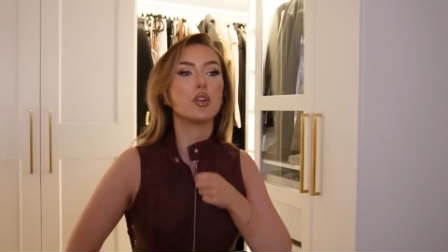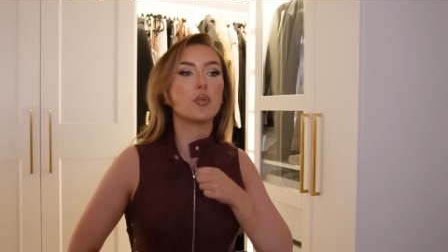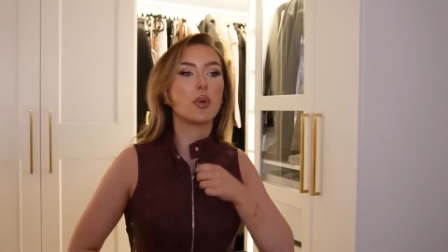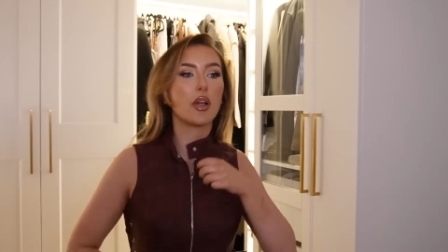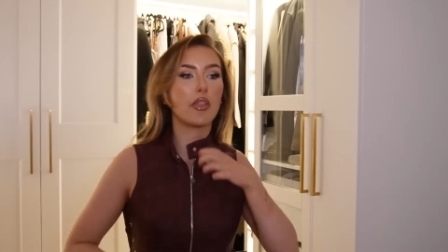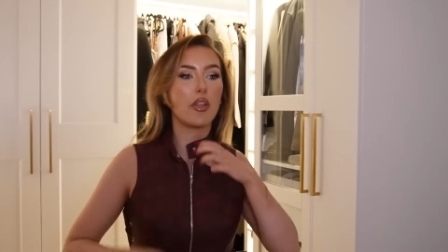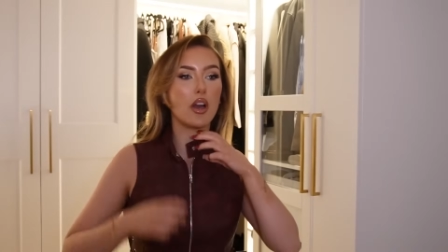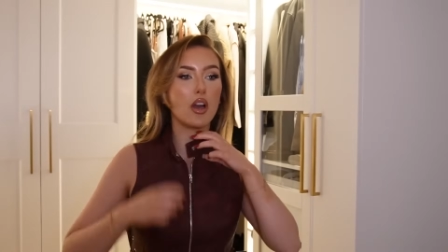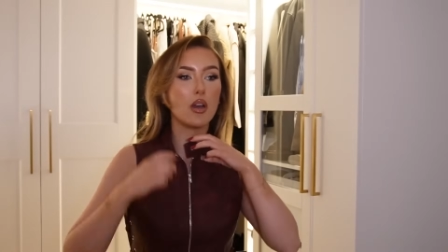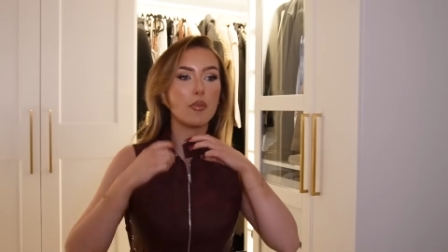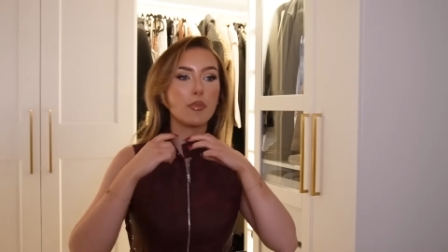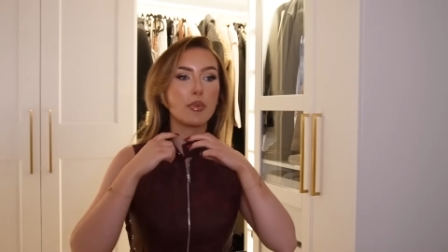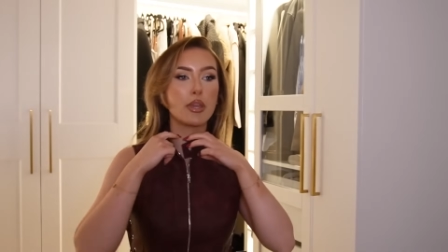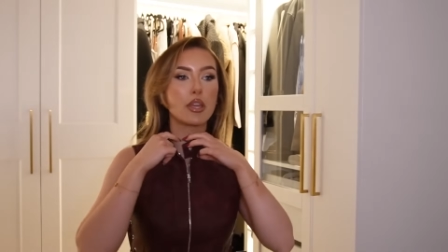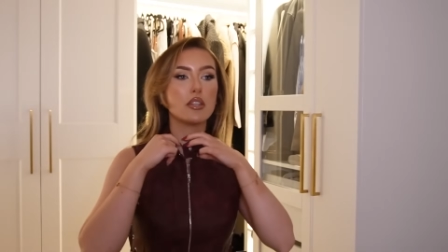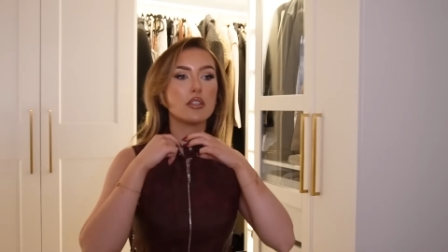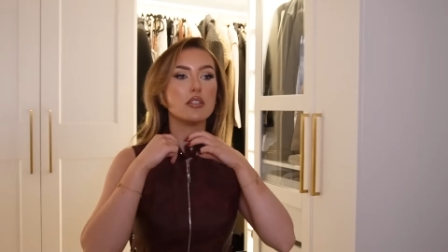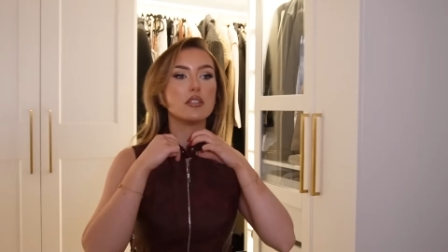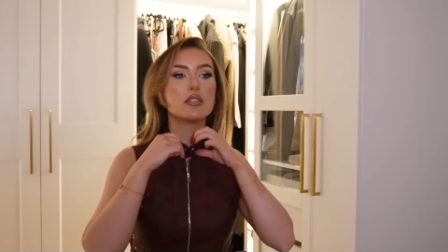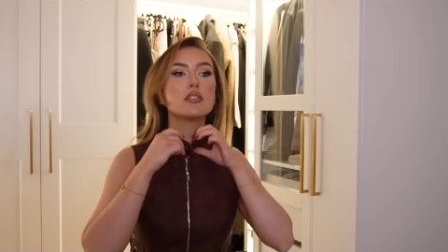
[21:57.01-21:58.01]
the weather
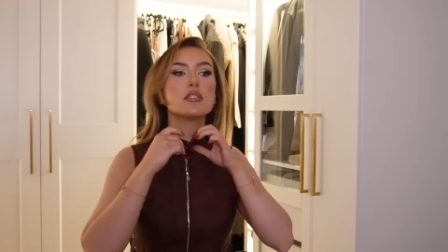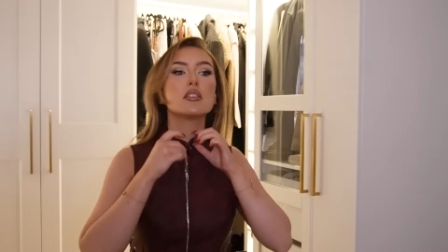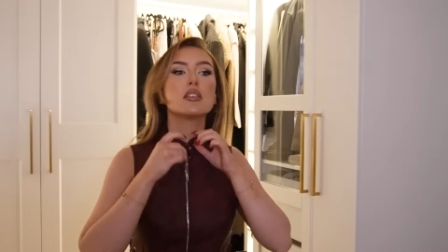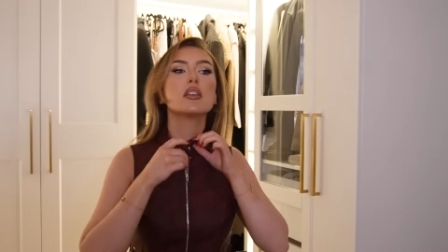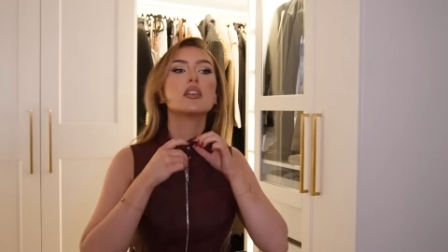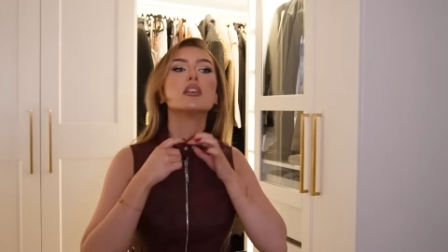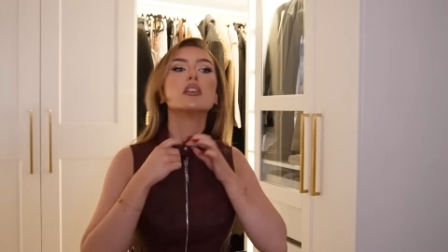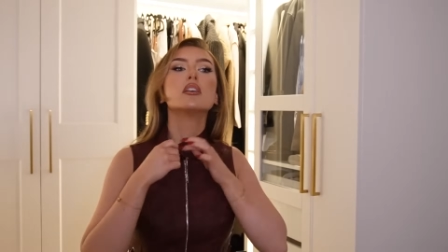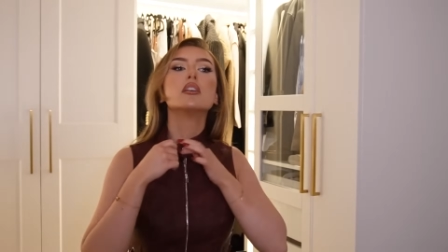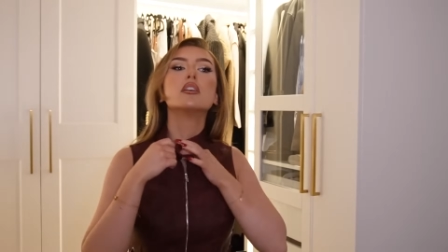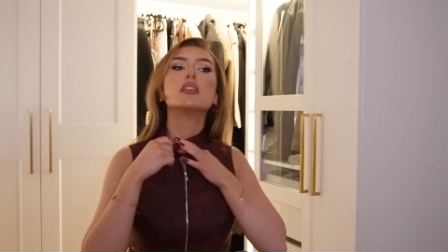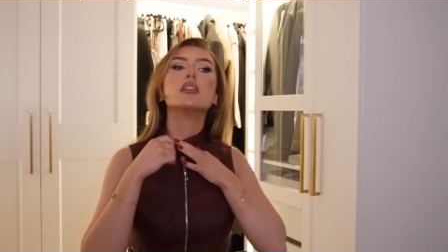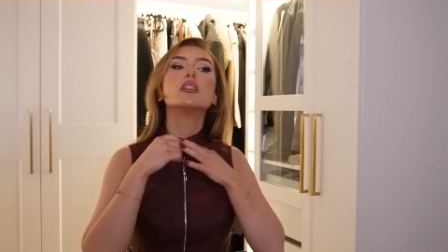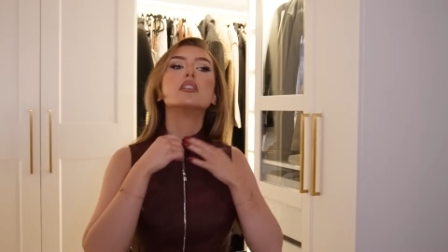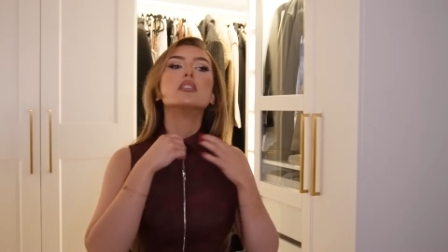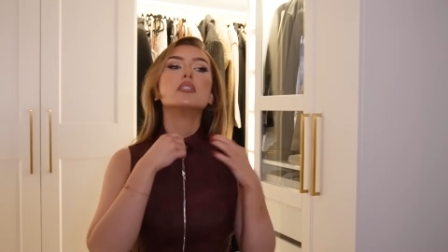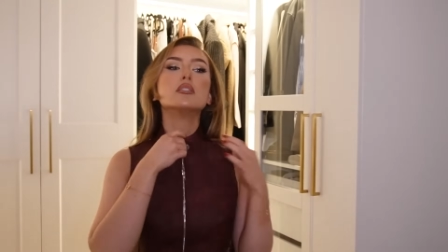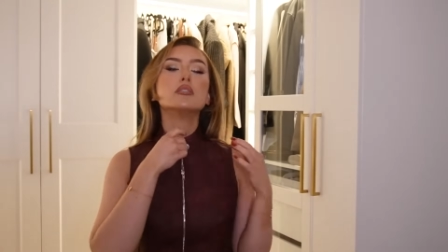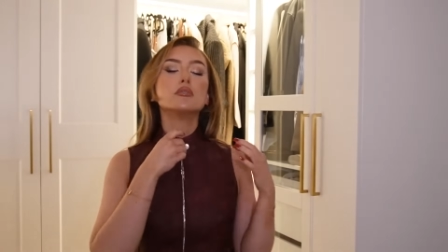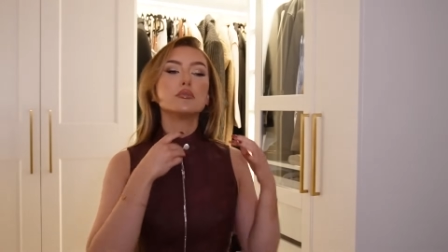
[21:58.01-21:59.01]
because
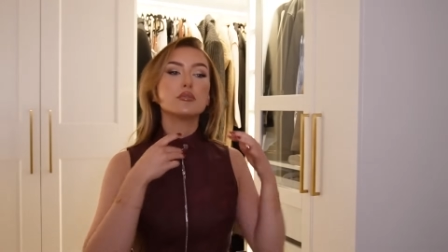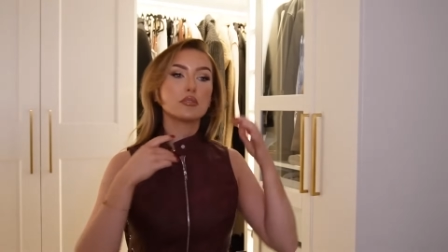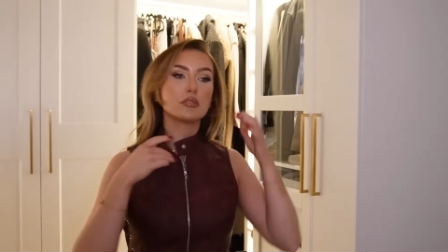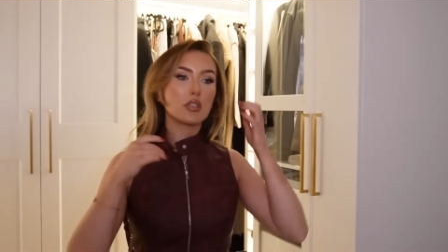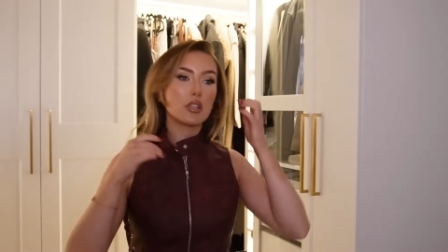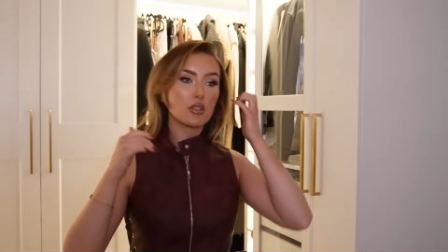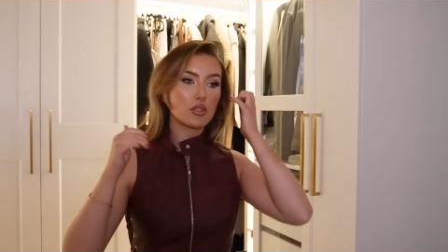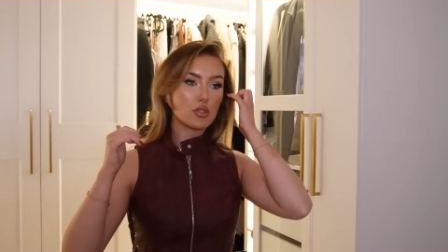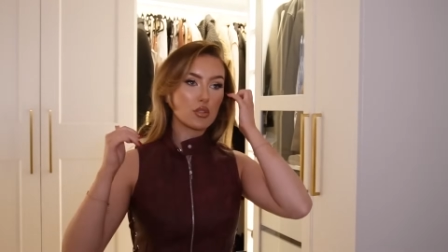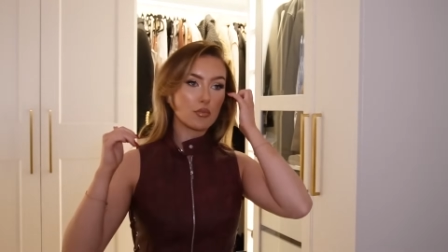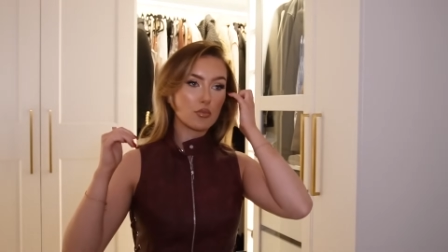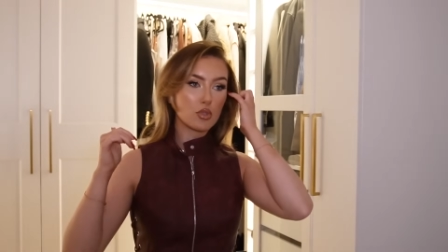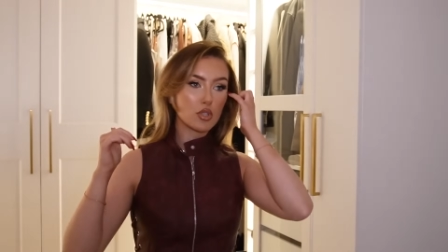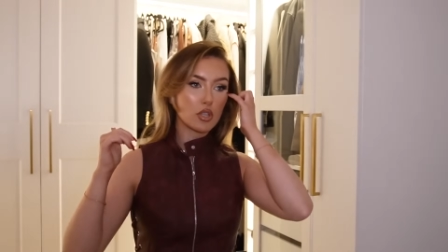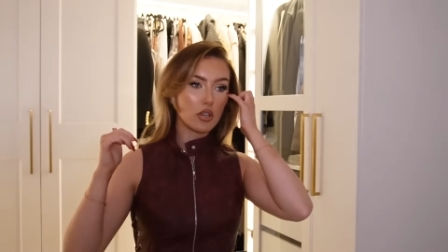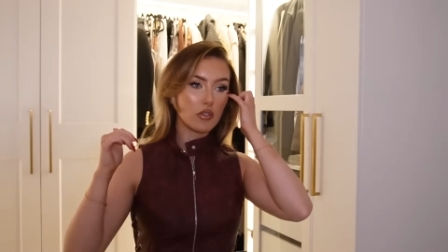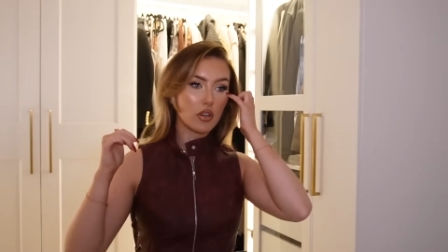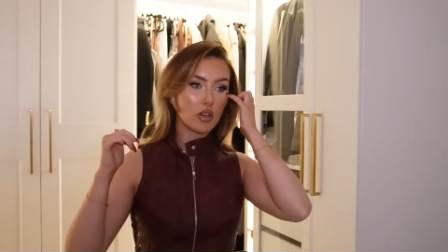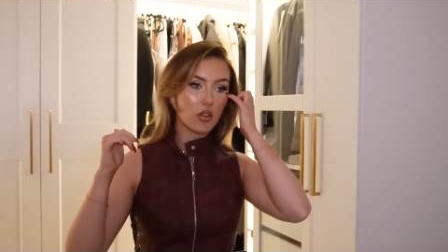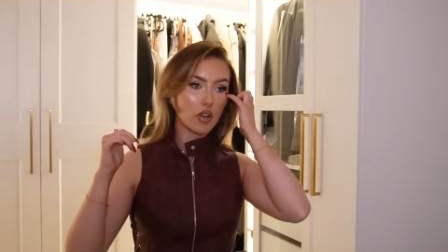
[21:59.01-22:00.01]
there's some
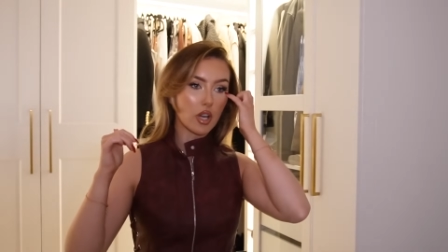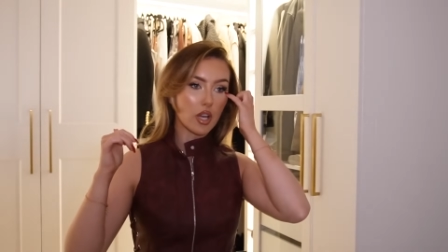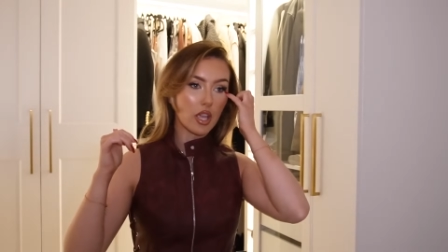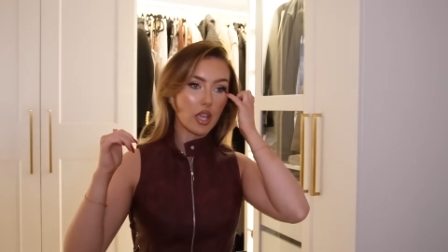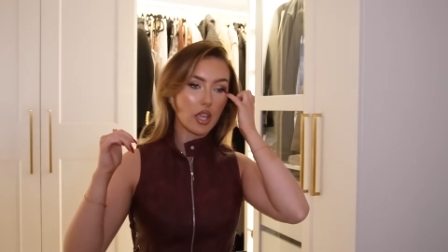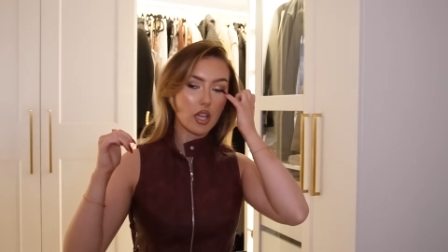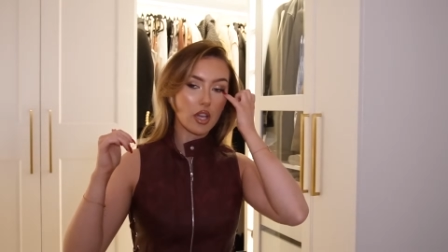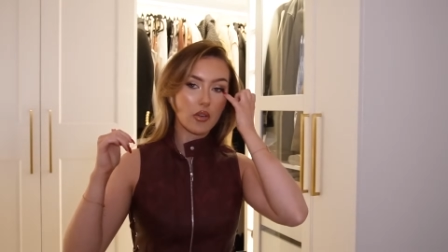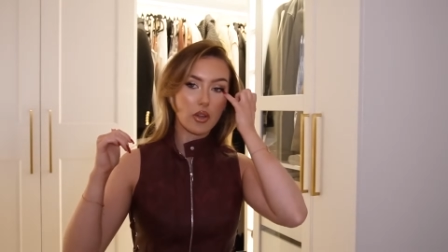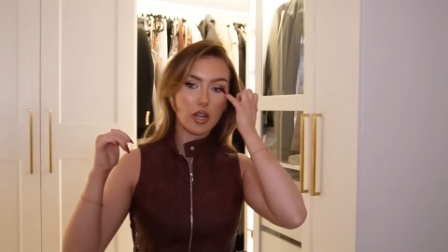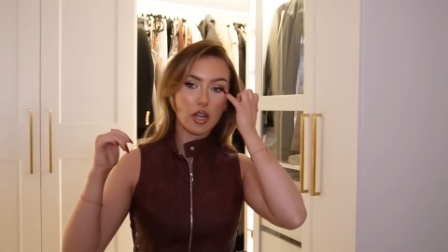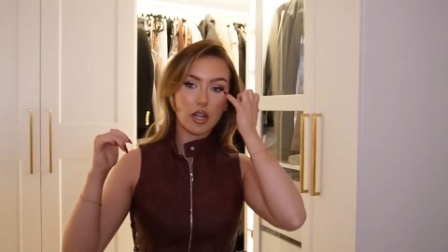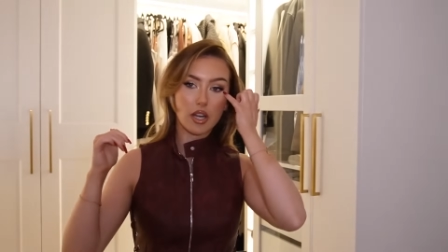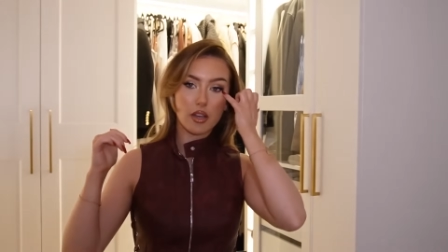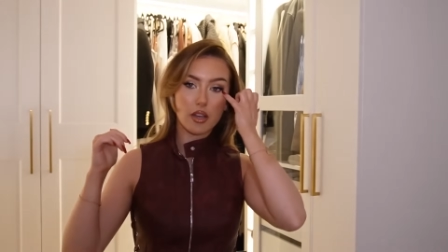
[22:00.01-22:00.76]
sort of hurricane going on